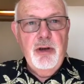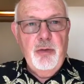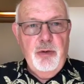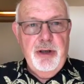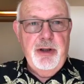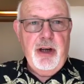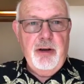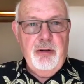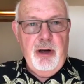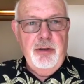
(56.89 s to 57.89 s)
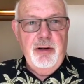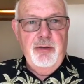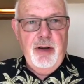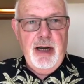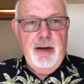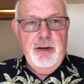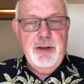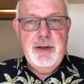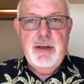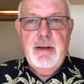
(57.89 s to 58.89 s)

with the coronavirus.